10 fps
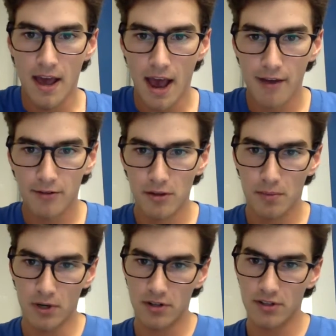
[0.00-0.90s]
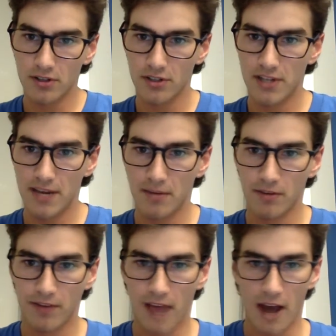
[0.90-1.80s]
After the personal statement
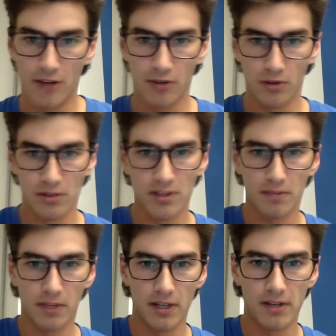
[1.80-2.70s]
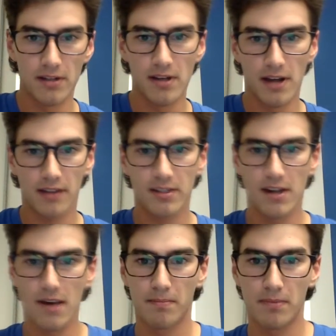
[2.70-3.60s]
of cash flows is completed, the next
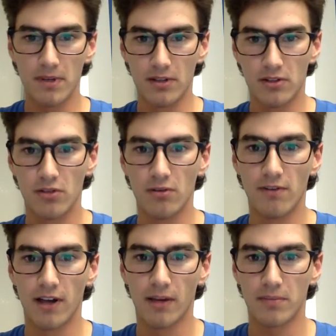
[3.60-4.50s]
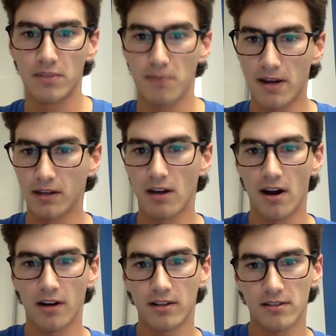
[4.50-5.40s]
step is to develop spending
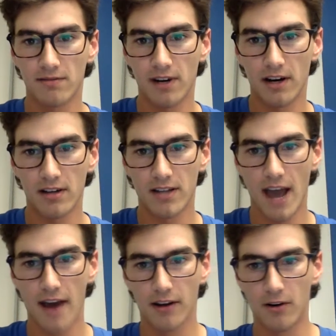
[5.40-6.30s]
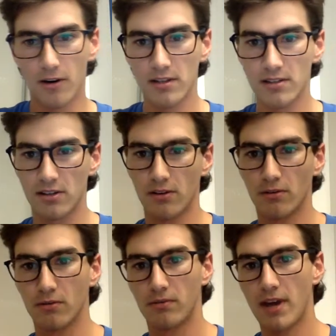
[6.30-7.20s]
targets in various categories.
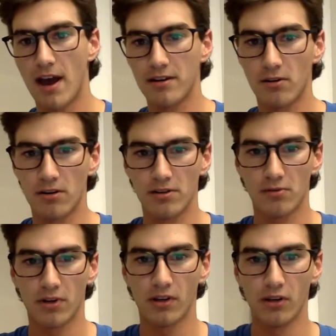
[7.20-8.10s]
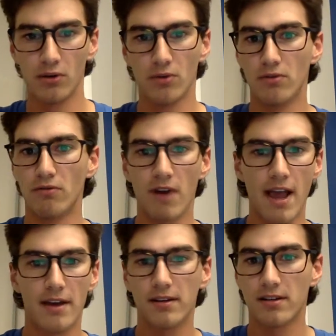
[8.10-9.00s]
So, categories would include
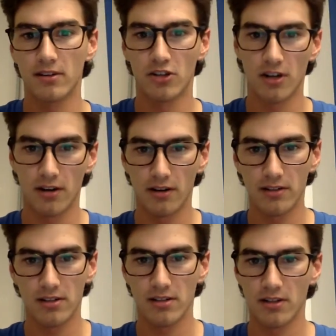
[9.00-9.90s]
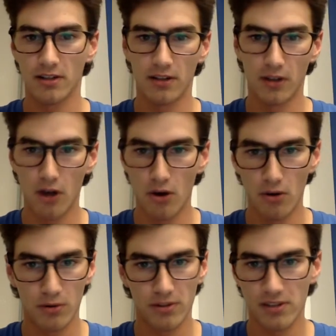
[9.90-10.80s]
rent, insurance,
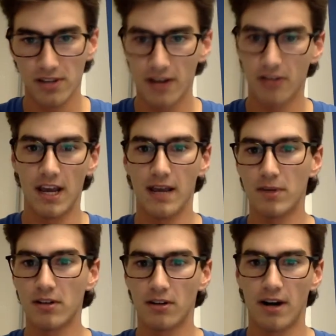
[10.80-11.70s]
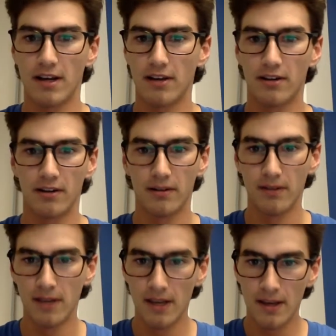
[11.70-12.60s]
loans, entertainment, or any other
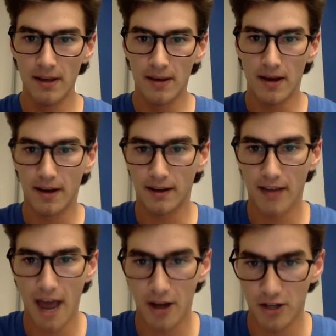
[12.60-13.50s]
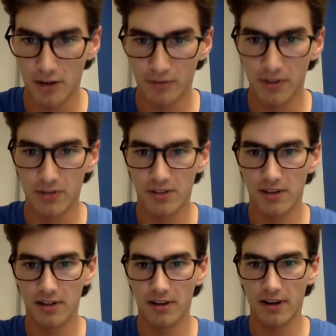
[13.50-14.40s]
cash outflows that
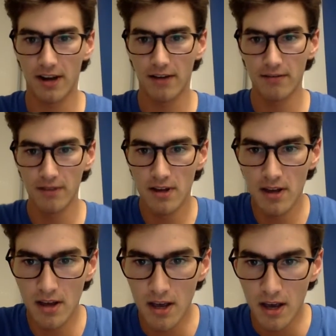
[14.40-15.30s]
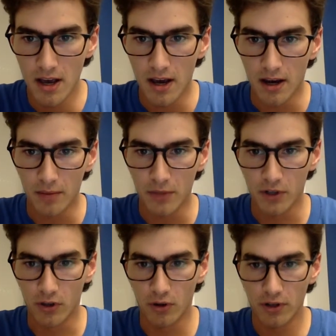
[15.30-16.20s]
you're going to have. Your
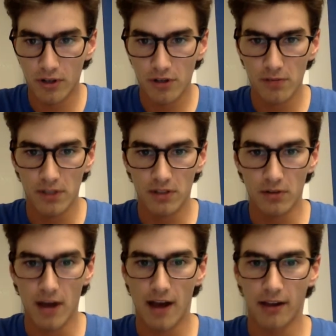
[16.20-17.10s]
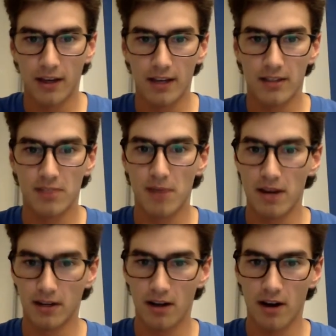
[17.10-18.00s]
goal here should be to allocate
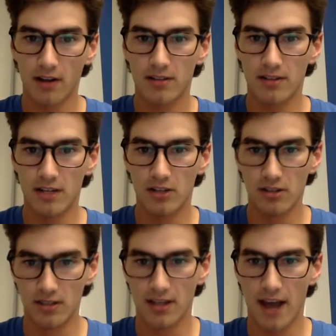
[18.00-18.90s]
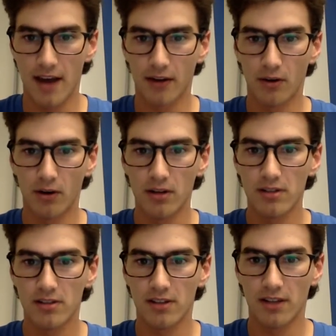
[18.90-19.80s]
spending targets in each of these categories
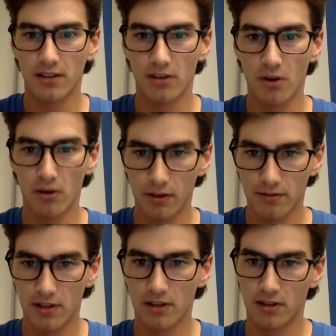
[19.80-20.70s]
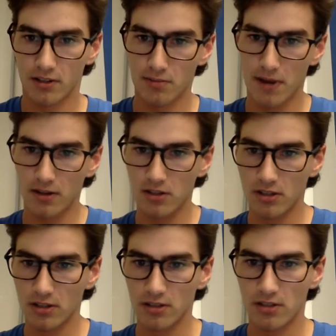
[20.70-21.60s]
so that the total of your
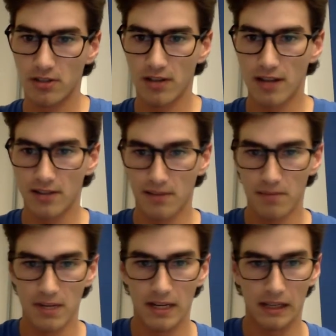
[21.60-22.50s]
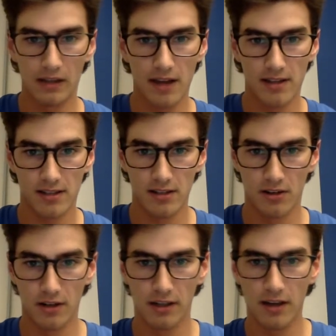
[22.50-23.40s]
expenditures ends up being less than your
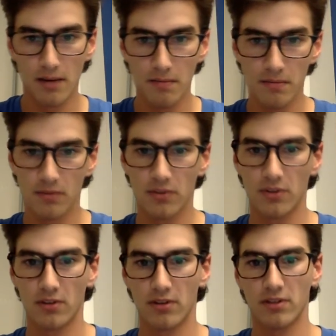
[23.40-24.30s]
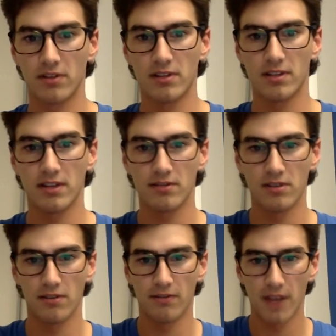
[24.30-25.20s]
income. So, this gives you
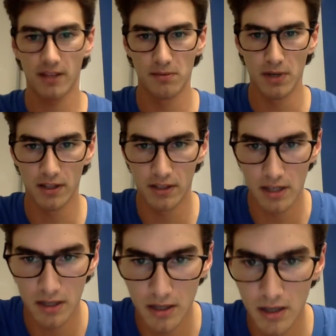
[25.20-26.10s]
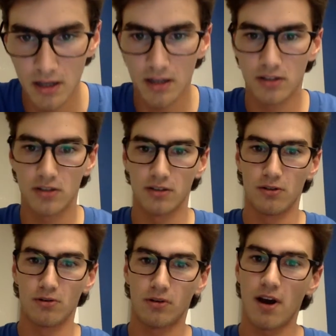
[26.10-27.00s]
the flexibility
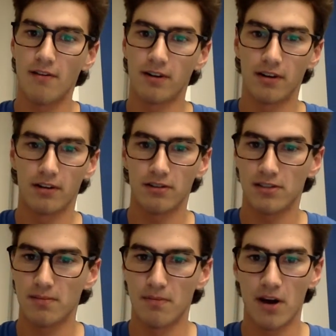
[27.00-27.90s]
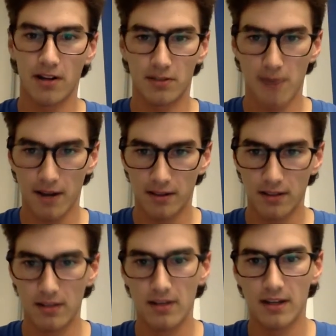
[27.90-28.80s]
to cover some unexpected
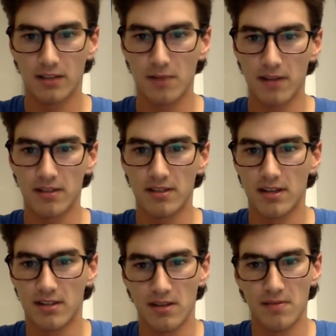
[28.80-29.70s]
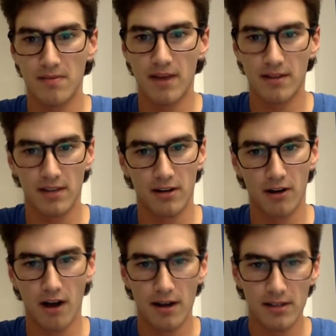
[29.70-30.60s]
expenses as they
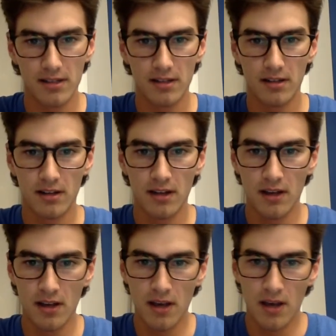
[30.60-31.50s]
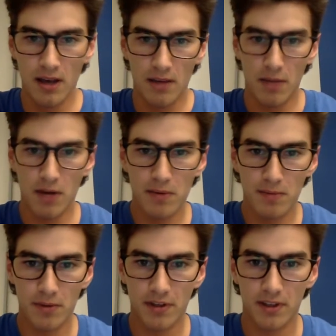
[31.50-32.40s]
arise. Many
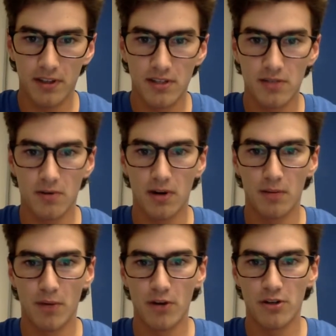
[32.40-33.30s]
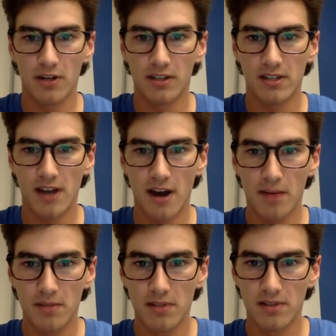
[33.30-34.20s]
people think this is where budgeting
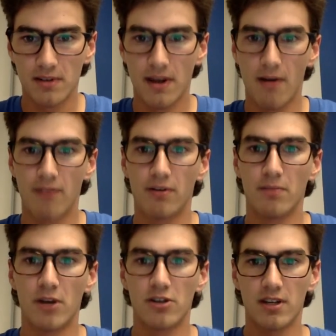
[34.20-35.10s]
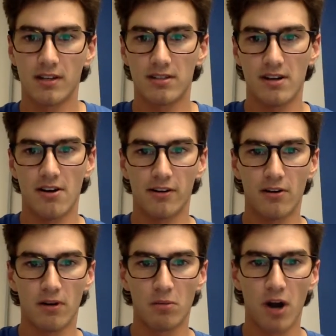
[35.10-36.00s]
stops. However, budgeting is an
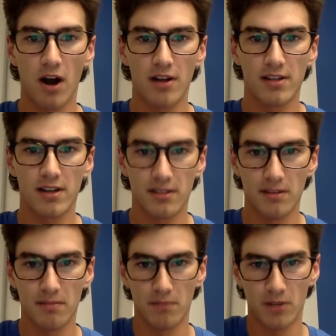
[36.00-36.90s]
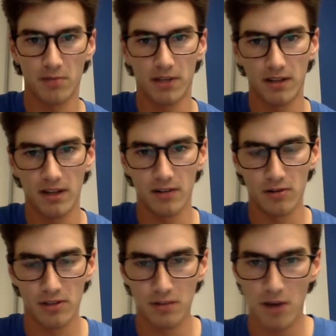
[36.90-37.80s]
ongoing process that must be
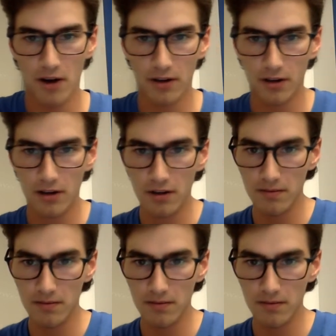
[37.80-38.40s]
continuously monitored.